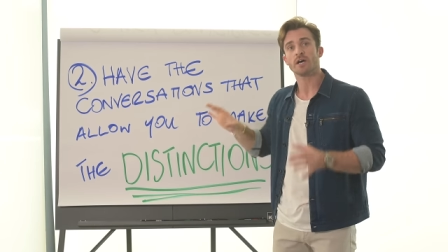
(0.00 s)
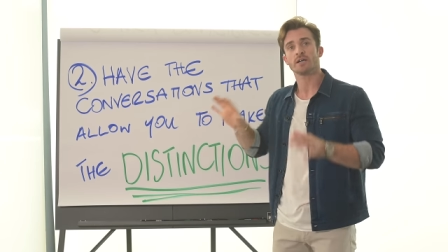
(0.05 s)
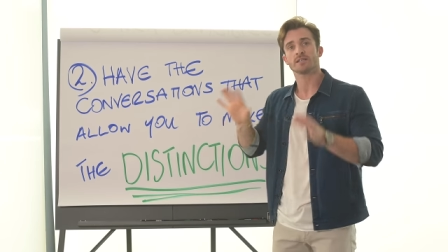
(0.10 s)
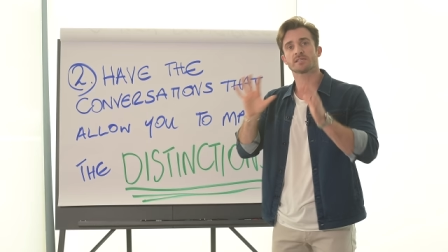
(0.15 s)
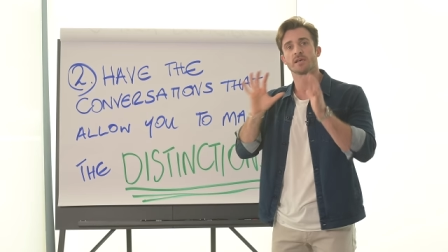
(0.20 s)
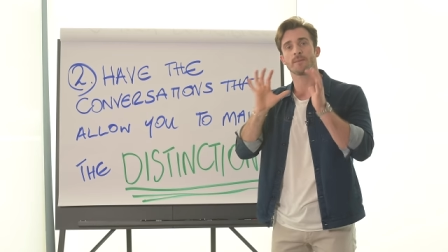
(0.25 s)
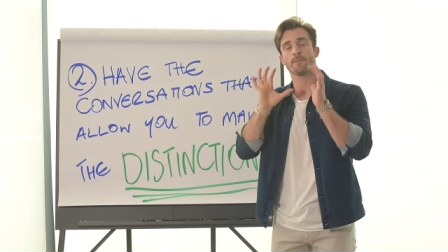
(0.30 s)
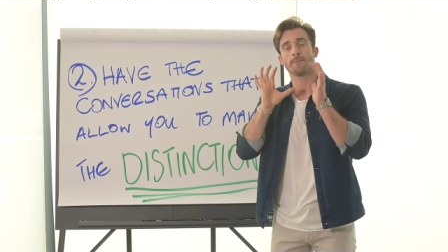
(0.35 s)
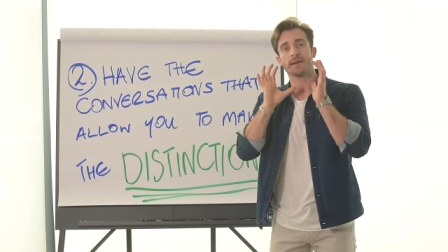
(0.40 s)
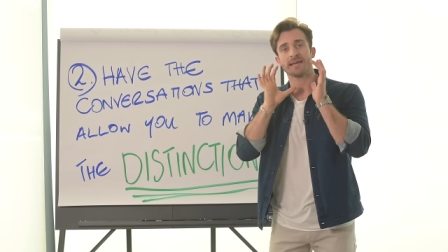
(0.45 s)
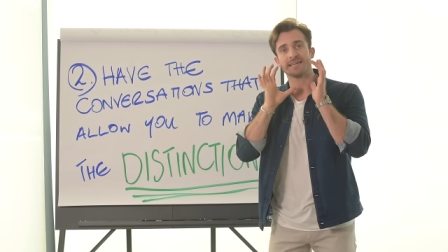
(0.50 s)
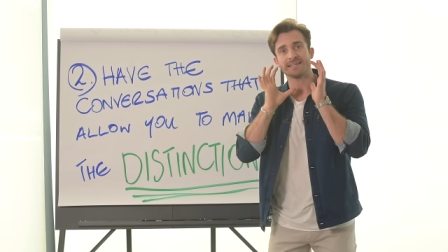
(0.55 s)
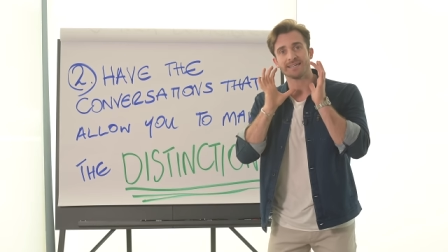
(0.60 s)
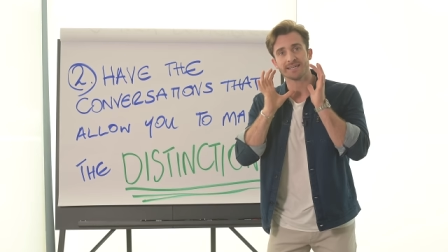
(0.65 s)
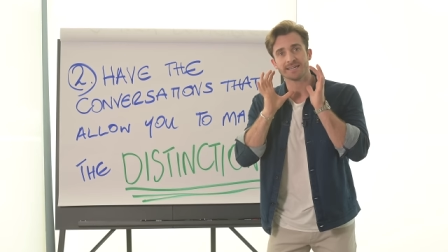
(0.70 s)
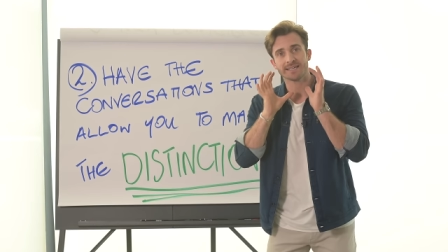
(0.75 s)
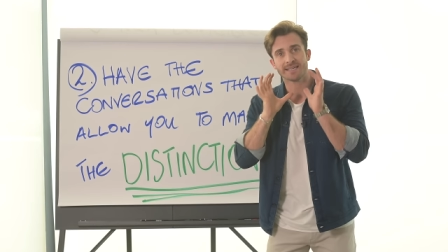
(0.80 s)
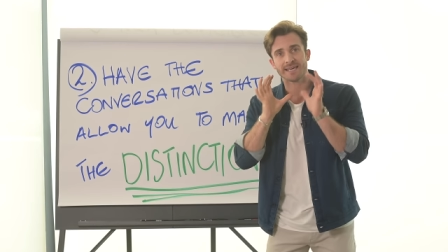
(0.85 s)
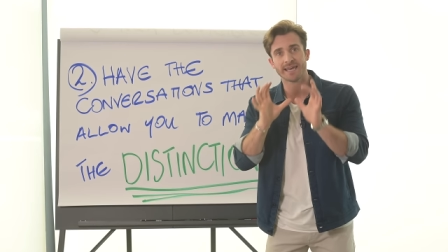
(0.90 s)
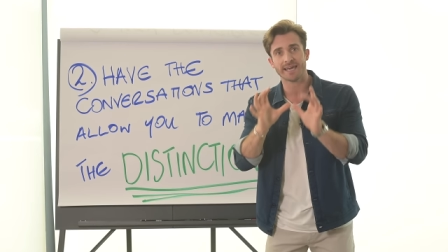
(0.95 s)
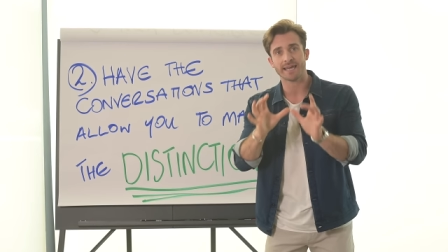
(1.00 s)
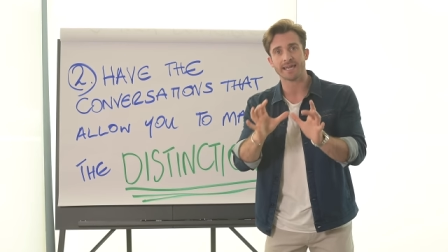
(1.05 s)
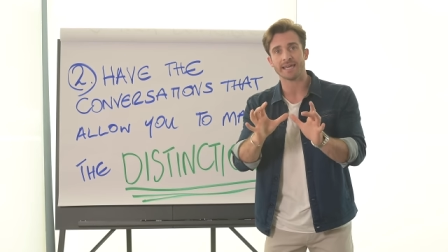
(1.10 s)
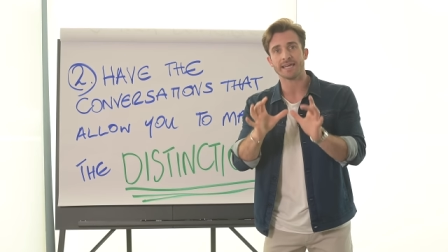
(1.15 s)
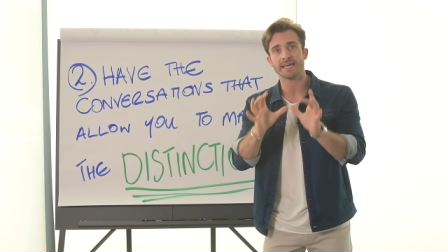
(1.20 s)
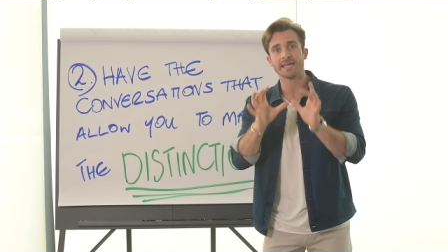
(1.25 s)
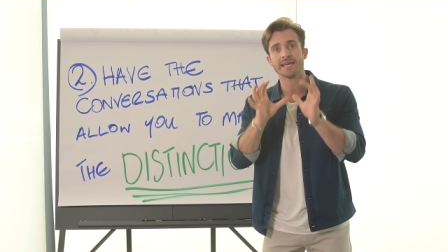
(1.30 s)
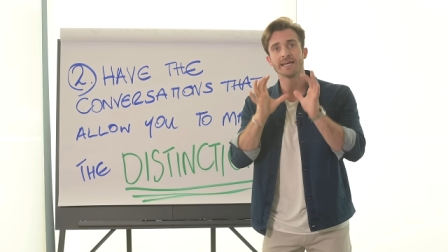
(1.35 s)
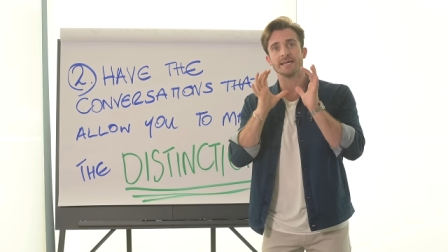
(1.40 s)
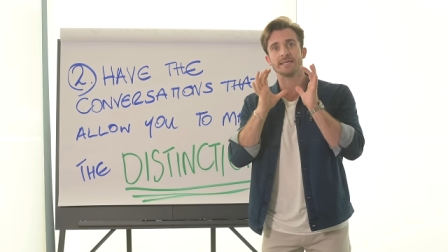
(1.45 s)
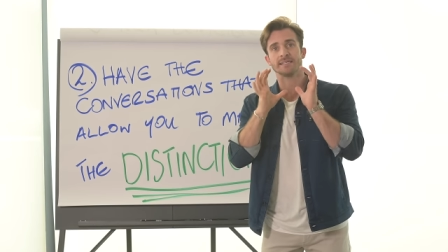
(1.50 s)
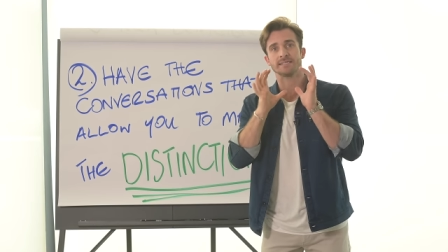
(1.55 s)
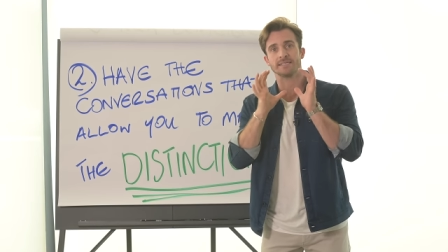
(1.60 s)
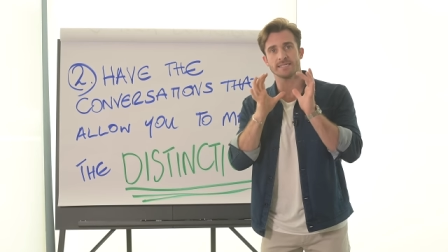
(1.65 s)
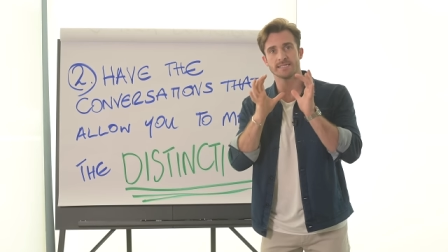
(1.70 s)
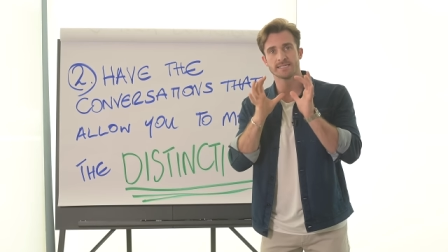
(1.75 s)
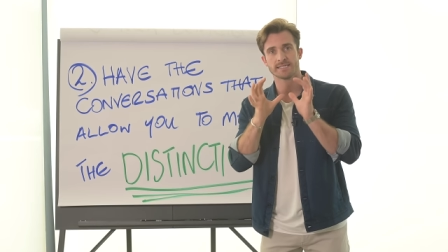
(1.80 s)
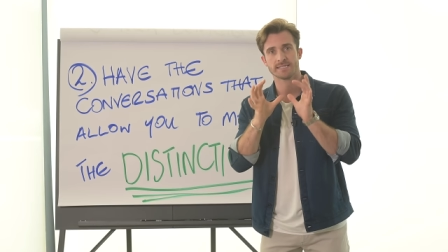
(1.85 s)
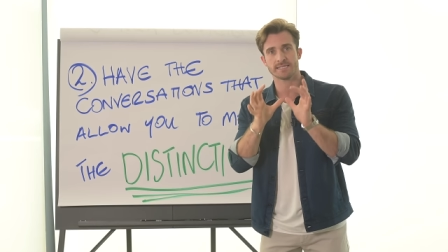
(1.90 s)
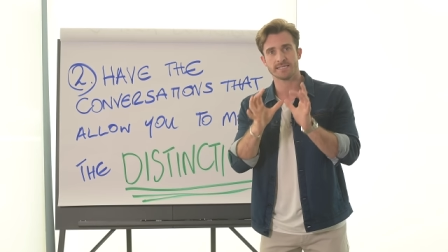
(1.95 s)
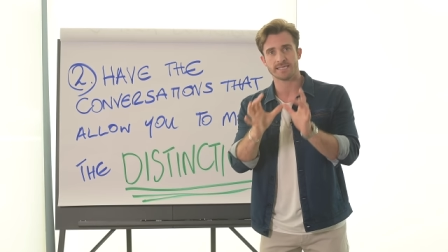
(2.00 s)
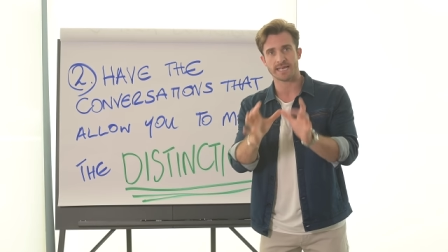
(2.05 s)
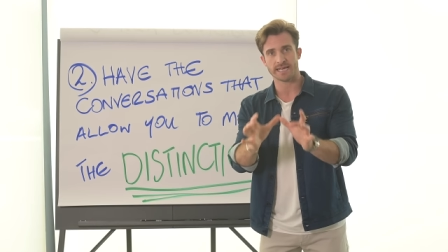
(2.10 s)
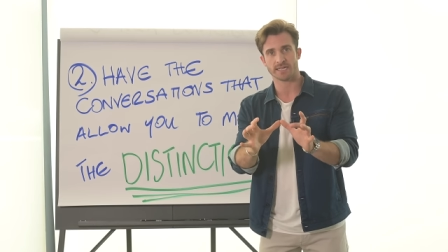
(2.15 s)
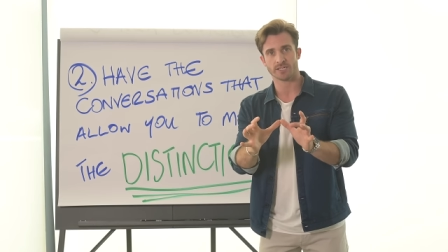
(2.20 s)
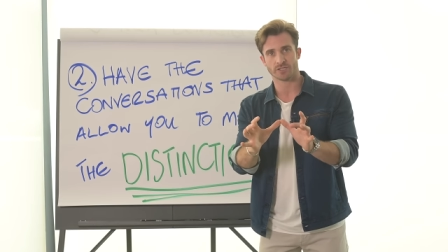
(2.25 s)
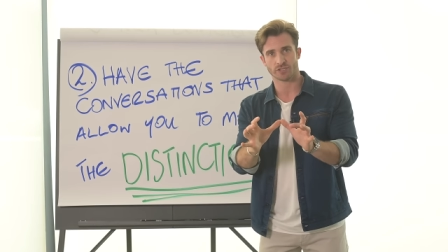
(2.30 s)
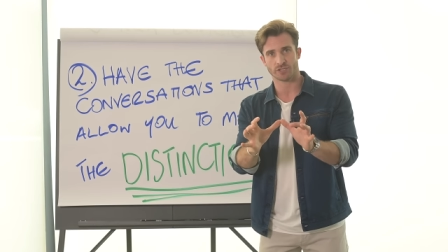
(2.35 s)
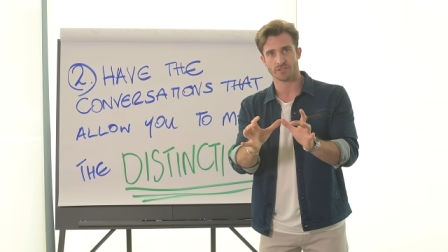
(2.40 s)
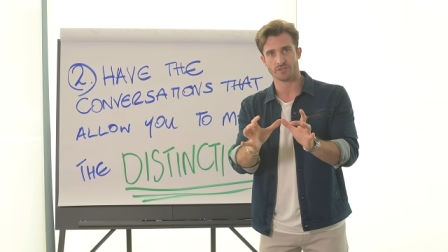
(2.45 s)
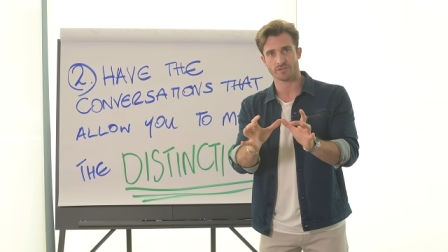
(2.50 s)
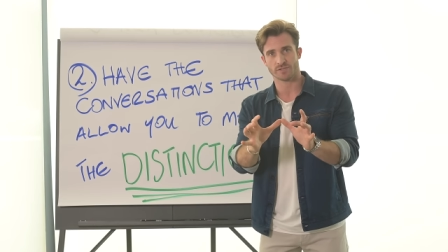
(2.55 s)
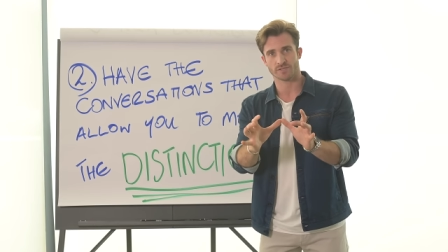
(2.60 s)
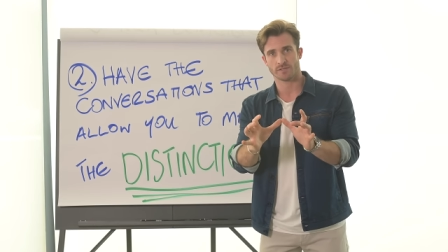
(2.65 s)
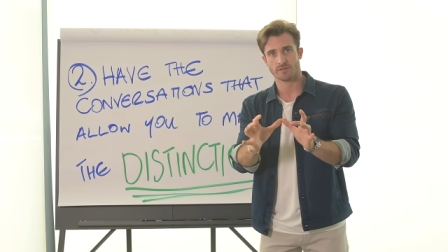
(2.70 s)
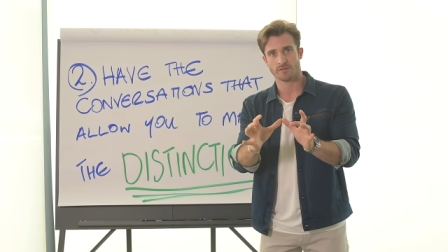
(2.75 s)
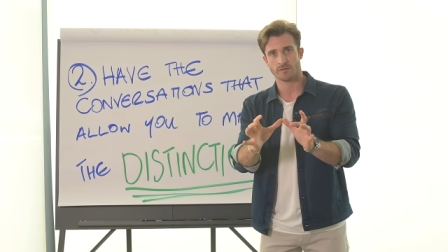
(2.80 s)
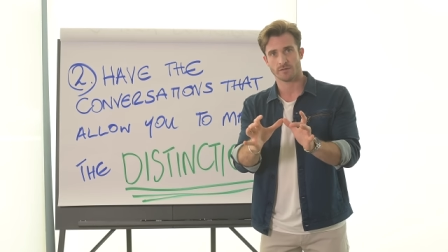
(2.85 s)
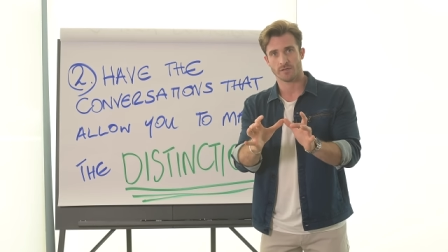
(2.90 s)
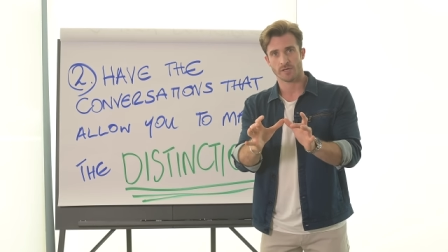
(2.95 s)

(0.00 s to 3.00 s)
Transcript: to make key distinctions.